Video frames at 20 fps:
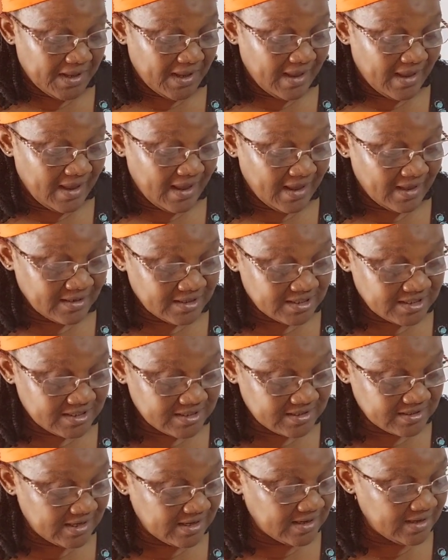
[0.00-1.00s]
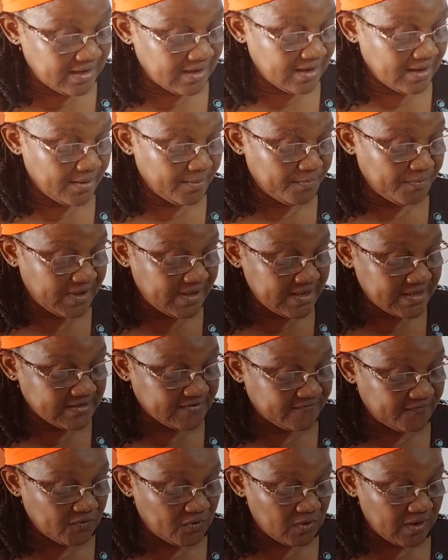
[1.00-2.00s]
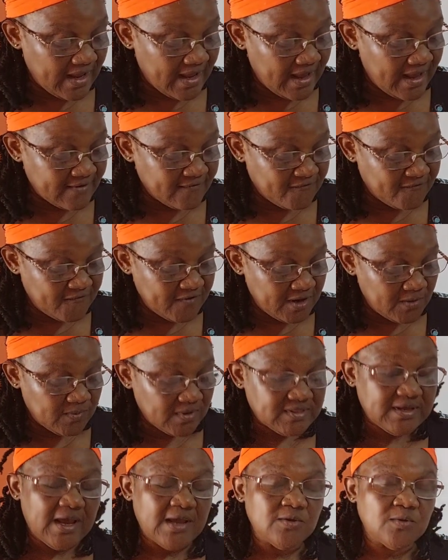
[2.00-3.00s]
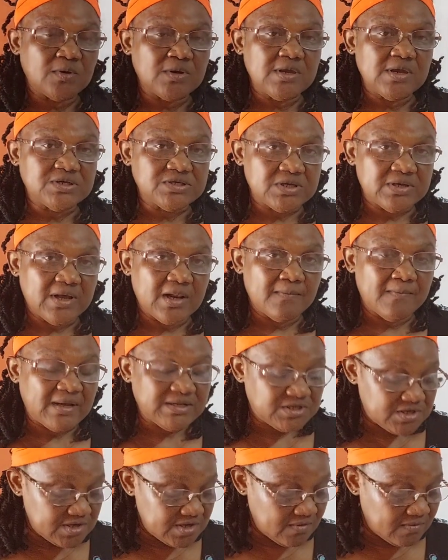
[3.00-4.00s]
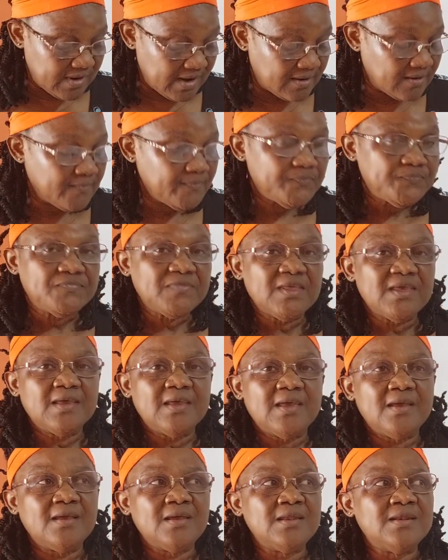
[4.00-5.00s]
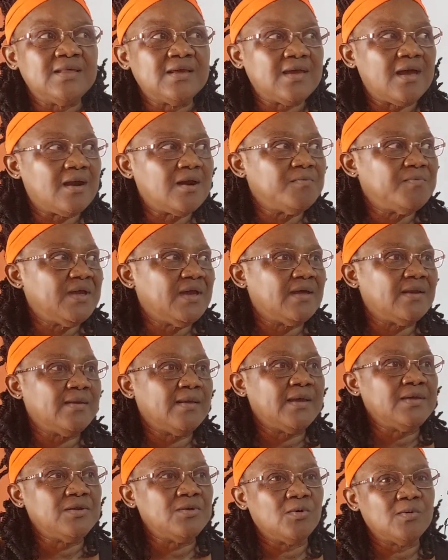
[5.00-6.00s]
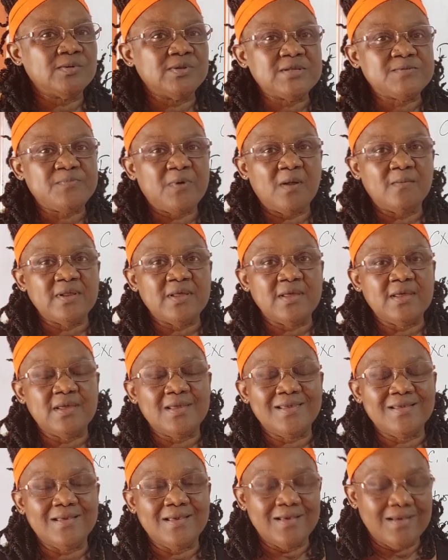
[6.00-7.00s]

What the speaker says: Healthy, peaceful, and filled with educational material. In the Caribbean, this probably